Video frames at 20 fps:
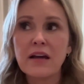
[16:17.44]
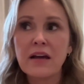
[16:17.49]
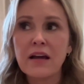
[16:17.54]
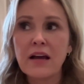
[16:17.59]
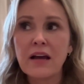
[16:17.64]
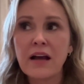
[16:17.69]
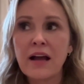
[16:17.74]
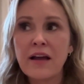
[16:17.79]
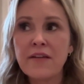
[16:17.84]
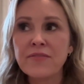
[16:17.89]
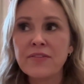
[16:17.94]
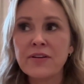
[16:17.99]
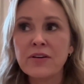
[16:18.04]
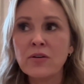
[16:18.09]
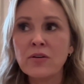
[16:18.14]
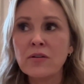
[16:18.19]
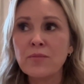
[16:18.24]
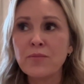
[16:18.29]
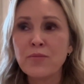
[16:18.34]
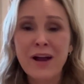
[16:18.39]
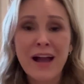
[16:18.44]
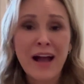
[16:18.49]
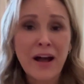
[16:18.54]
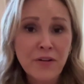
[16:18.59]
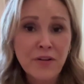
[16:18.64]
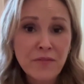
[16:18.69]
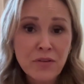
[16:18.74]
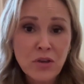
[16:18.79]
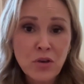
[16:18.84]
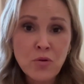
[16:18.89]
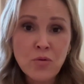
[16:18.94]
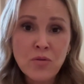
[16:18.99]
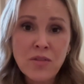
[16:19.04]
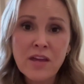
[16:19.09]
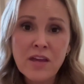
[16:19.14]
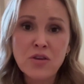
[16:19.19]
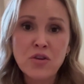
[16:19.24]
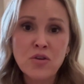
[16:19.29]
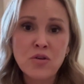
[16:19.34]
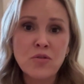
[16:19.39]
I feel proud of you
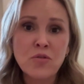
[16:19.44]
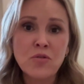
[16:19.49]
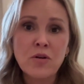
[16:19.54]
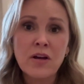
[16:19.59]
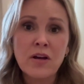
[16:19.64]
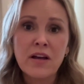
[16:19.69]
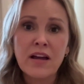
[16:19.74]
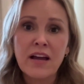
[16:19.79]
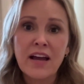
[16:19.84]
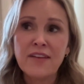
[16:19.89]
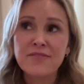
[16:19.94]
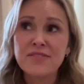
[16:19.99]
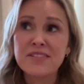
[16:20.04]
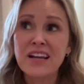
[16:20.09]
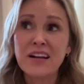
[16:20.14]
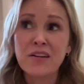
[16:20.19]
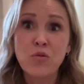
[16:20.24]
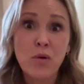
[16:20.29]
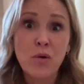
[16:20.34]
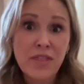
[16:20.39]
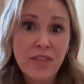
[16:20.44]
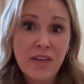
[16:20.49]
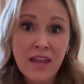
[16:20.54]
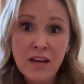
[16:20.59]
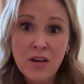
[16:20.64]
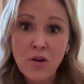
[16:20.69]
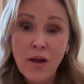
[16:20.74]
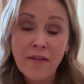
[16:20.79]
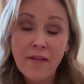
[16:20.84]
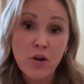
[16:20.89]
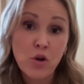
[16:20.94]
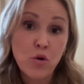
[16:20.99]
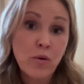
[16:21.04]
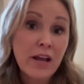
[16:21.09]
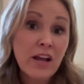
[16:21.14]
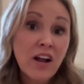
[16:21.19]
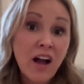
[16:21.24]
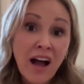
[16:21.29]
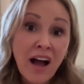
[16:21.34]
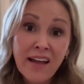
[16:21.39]
that you have stuck with it and you haven't
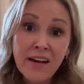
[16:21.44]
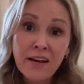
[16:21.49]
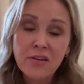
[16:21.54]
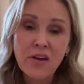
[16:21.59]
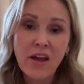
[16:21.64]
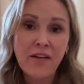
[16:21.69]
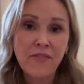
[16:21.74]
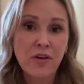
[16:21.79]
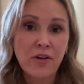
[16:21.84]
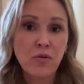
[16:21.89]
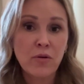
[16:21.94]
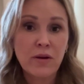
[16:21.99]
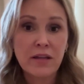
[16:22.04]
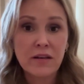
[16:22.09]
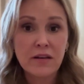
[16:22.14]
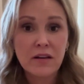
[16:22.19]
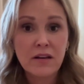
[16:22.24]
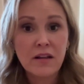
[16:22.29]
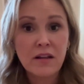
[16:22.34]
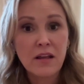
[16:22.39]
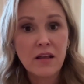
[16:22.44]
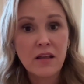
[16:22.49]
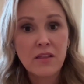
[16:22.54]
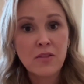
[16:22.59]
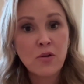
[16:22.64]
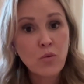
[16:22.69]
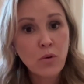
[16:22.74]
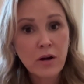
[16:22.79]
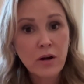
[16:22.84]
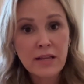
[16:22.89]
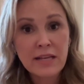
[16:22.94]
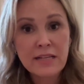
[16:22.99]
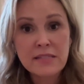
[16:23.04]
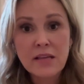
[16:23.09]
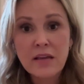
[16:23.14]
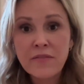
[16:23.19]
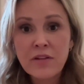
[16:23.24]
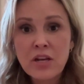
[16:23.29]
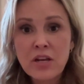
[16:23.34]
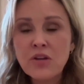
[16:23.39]
quit God and you haven't quit the work he's
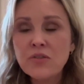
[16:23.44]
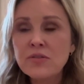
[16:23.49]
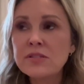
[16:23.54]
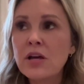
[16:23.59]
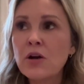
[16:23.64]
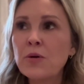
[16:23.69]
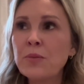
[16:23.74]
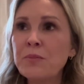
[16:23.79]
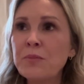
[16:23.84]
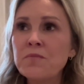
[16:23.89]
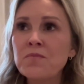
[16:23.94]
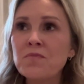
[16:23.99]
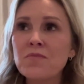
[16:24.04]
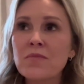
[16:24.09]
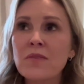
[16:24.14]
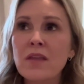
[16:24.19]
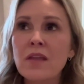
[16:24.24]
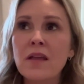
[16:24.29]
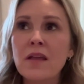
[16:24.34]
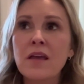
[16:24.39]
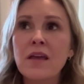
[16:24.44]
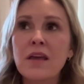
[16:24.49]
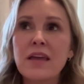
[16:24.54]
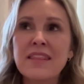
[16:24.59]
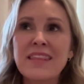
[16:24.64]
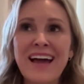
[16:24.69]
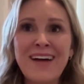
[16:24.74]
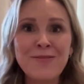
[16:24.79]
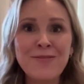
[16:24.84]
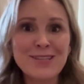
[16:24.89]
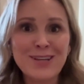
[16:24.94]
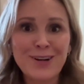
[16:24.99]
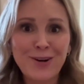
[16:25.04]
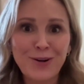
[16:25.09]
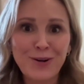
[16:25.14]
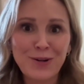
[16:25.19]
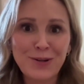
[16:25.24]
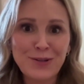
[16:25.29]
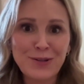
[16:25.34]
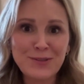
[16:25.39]
given you." So that was a
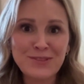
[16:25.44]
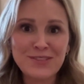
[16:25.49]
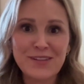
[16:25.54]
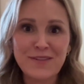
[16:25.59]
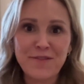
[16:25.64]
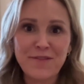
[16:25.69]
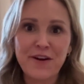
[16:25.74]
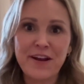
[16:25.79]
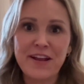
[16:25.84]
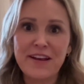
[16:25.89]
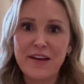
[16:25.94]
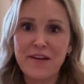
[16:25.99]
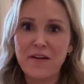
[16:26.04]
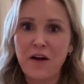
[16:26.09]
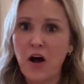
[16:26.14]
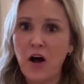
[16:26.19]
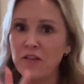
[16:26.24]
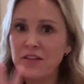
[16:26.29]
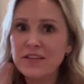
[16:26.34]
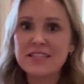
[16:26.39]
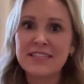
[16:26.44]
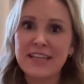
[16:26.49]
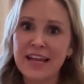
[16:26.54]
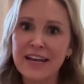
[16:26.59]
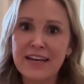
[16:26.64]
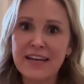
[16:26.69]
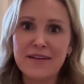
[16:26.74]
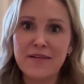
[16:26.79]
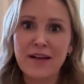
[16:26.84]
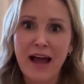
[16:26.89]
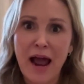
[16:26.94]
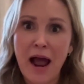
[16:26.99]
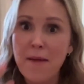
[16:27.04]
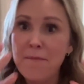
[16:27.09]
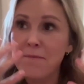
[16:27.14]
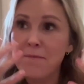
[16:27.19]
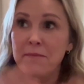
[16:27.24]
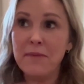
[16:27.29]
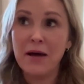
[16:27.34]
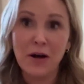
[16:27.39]
whole different, all of a sudden
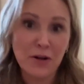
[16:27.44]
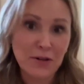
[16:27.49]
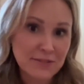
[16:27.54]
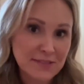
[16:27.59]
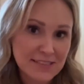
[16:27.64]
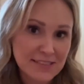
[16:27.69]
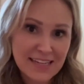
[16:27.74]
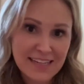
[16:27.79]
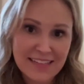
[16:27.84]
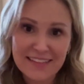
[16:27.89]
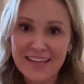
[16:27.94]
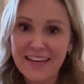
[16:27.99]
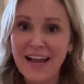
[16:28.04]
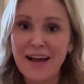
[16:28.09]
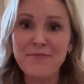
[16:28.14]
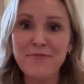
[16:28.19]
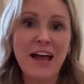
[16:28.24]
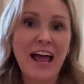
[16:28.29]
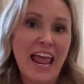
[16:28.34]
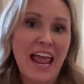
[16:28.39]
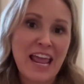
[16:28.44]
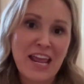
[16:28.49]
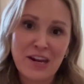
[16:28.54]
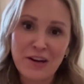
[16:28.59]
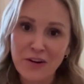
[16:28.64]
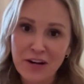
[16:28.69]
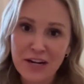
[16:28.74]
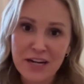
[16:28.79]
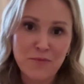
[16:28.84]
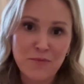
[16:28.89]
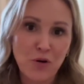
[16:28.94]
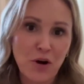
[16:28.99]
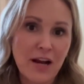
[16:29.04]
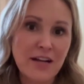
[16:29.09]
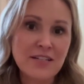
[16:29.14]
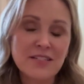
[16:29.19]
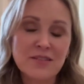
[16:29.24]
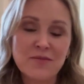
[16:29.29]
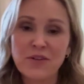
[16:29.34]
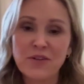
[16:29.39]
I'm melting. Like I'm not angry anymore. I
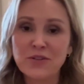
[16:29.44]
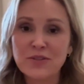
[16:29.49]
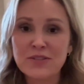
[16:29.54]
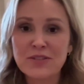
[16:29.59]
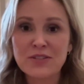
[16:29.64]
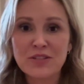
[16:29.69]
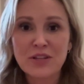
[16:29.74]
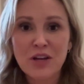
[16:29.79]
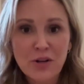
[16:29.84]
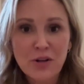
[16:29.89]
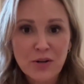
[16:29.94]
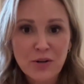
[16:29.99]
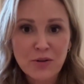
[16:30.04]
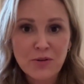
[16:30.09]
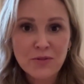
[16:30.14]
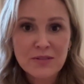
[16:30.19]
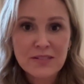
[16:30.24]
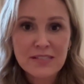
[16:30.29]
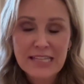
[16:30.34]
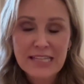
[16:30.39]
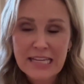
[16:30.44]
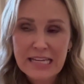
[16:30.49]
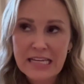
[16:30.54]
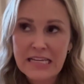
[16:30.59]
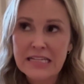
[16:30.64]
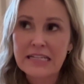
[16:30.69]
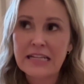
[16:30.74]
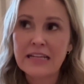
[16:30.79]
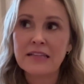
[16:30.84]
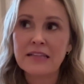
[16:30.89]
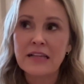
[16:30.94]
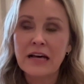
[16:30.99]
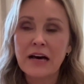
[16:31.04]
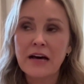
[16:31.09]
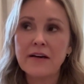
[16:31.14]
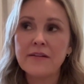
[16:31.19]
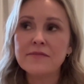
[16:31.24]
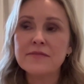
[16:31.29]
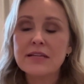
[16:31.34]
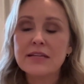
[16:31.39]
just feel so seen and
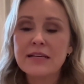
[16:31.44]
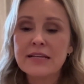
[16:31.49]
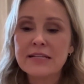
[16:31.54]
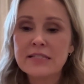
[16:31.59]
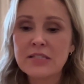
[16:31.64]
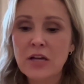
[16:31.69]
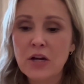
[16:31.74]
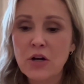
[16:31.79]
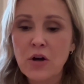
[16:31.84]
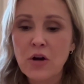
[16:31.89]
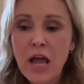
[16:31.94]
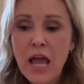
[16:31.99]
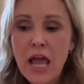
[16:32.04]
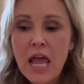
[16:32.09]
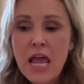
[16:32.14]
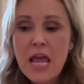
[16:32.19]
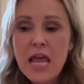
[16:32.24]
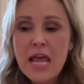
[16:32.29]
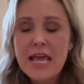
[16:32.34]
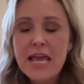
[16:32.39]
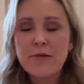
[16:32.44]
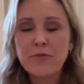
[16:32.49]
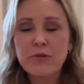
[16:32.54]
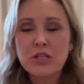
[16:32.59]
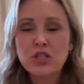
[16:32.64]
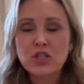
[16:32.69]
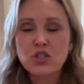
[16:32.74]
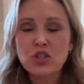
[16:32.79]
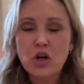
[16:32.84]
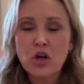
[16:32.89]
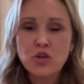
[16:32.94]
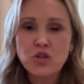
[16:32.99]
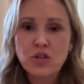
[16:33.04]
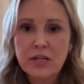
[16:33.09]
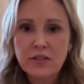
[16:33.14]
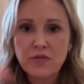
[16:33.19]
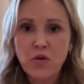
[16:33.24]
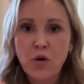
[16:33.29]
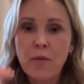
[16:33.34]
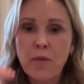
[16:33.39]
loved. And so it was so
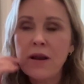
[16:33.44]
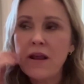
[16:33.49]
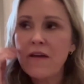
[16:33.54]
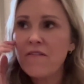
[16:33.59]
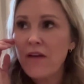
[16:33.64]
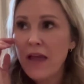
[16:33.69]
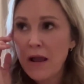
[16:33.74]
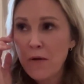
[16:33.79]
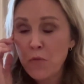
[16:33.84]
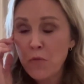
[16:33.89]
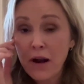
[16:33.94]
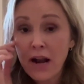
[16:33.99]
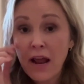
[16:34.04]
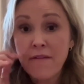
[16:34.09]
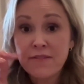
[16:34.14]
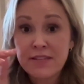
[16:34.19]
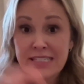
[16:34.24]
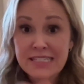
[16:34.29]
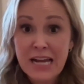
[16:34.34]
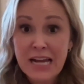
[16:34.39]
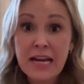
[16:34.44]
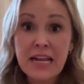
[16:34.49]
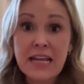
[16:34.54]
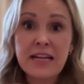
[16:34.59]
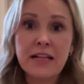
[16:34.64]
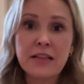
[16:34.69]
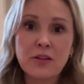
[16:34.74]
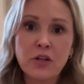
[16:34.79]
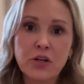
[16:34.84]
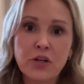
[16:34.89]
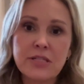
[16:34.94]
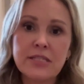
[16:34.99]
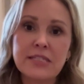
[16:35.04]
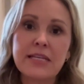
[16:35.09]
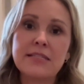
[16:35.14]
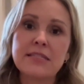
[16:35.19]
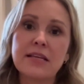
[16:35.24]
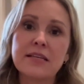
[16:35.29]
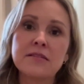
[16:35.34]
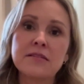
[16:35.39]
transformative. And what I've studied and learned
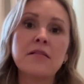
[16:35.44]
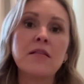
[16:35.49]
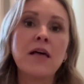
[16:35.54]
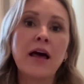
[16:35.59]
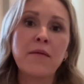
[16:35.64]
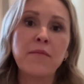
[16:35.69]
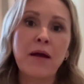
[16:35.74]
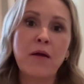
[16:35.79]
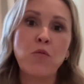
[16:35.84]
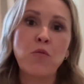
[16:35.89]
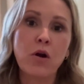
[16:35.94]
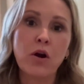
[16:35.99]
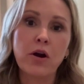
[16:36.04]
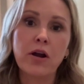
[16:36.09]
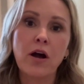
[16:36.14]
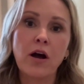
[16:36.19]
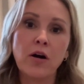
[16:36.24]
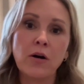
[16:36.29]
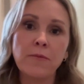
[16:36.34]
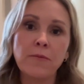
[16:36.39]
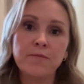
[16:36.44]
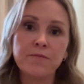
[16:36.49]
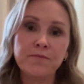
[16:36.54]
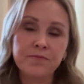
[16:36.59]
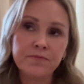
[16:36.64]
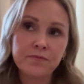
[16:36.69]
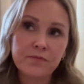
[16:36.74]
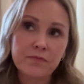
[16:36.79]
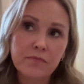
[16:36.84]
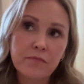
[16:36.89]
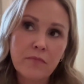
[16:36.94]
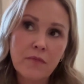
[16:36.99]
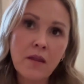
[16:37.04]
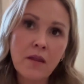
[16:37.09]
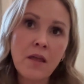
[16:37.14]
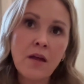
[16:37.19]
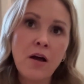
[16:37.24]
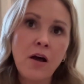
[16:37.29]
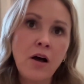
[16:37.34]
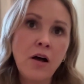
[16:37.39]
since, because a lot of my work, I'll
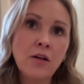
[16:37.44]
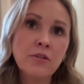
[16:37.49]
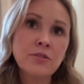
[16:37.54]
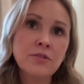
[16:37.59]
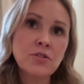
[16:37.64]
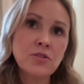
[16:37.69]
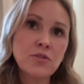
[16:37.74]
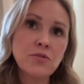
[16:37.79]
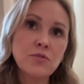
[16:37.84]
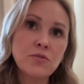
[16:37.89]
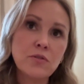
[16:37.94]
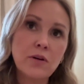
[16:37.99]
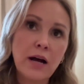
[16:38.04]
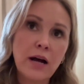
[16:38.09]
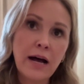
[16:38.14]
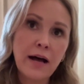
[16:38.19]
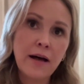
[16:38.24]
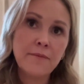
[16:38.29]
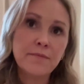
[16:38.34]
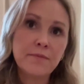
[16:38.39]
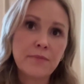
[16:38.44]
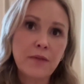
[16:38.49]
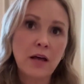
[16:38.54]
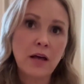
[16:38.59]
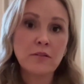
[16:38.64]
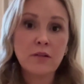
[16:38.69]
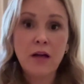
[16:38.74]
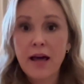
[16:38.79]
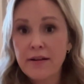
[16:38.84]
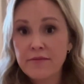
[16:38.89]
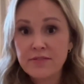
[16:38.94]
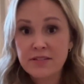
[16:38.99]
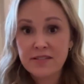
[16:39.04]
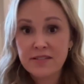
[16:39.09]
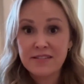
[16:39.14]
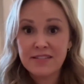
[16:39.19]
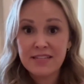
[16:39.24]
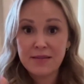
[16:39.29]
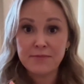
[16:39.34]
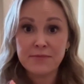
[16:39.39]
do a lot of
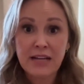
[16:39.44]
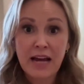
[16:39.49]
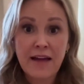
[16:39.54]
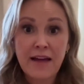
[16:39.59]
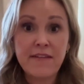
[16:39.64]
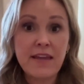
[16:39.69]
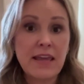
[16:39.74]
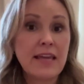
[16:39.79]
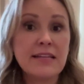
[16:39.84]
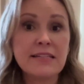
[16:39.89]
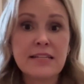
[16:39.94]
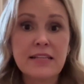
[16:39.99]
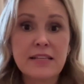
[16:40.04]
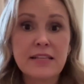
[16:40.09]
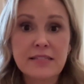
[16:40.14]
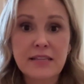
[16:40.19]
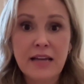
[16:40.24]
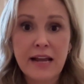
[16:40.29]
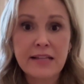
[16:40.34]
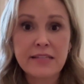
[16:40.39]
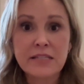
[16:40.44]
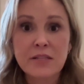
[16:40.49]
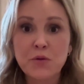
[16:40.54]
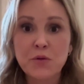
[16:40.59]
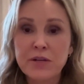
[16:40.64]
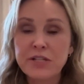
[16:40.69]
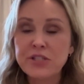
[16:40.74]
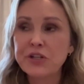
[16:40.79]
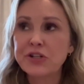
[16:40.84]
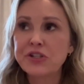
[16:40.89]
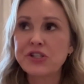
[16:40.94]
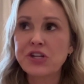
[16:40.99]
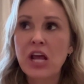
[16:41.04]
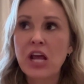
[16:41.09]
deep diving into the science and the research.